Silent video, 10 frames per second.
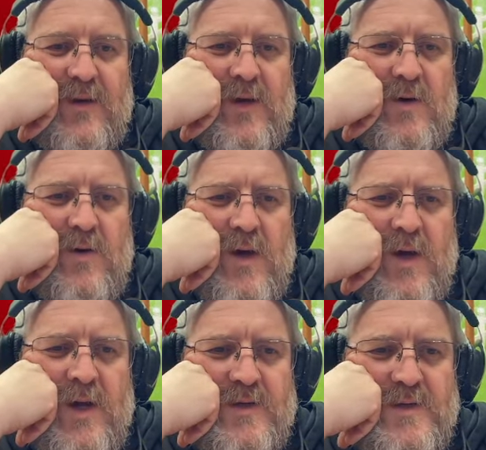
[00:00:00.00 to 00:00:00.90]
No
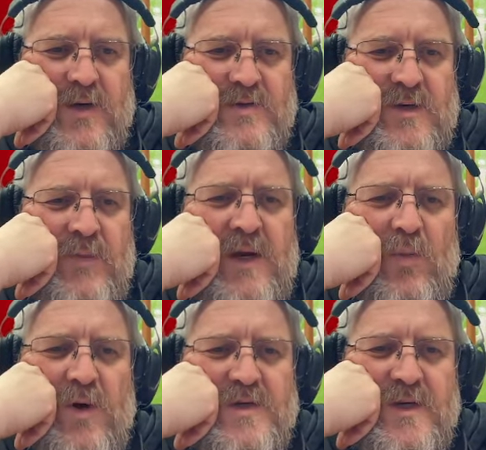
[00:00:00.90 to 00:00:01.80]
heart. So
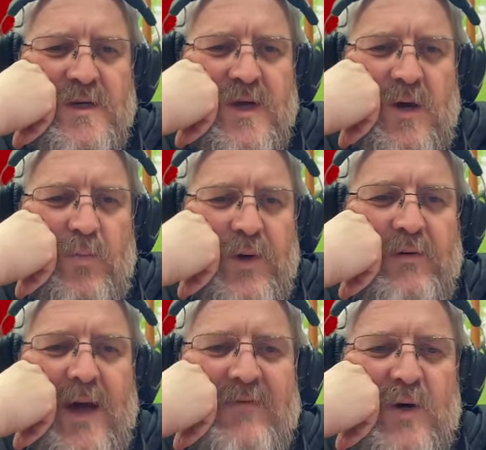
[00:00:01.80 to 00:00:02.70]
Tamina wants to know,
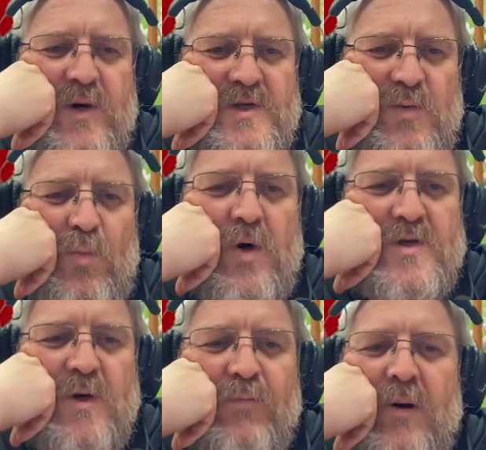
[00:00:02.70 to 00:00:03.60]
Peter, I have a question.
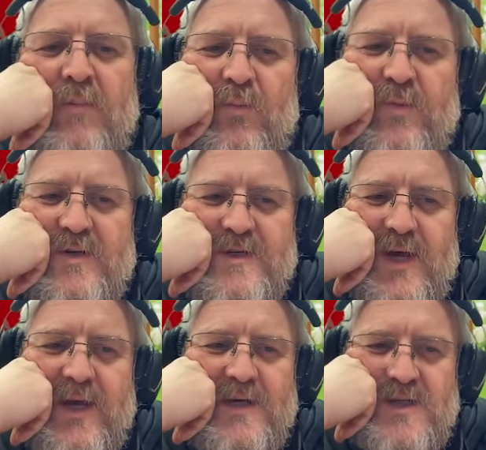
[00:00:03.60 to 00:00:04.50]
What's your problem with
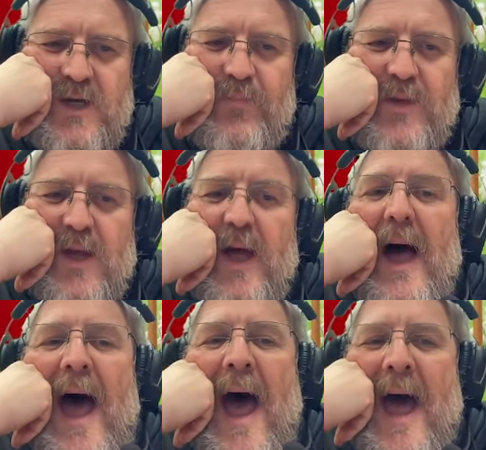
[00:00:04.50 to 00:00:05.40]
Daisy?
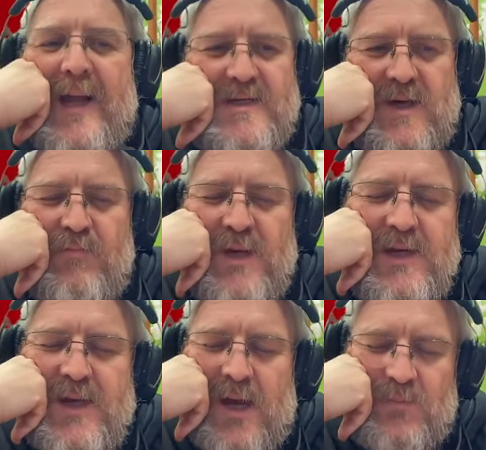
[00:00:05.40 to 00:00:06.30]
Ah,
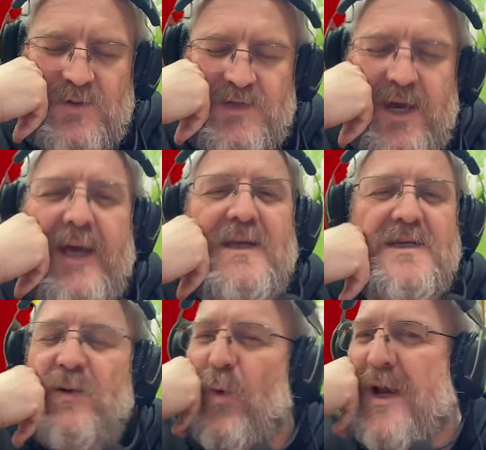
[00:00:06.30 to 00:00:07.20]
Tamina,
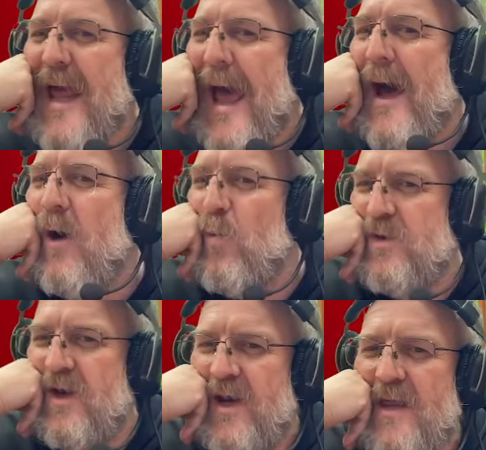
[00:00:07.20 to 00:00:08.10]
Daisy went out
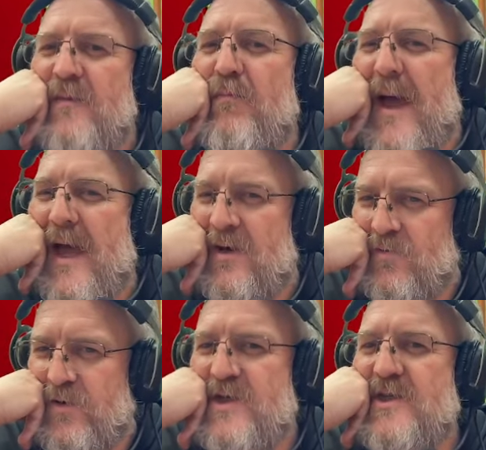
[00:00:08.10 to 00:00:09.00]
with another
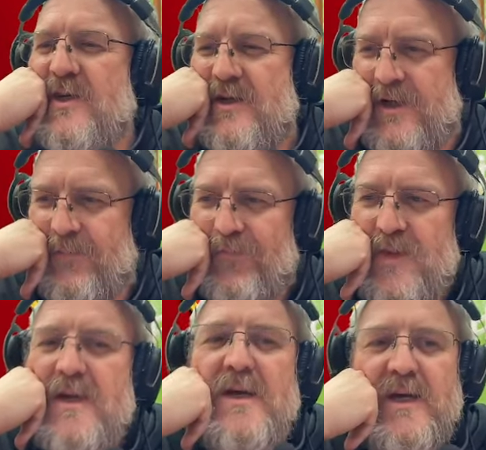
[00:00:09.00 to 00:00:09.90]
man recently.
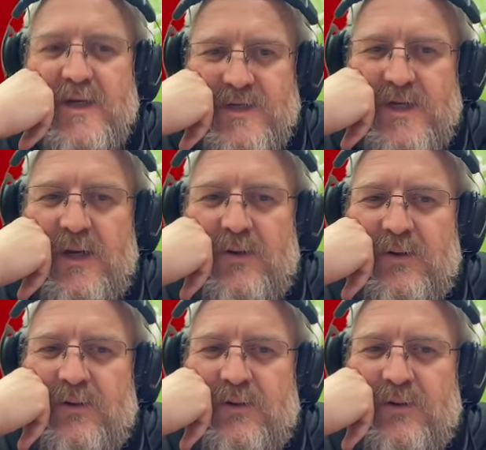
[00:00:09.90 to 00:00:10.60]
So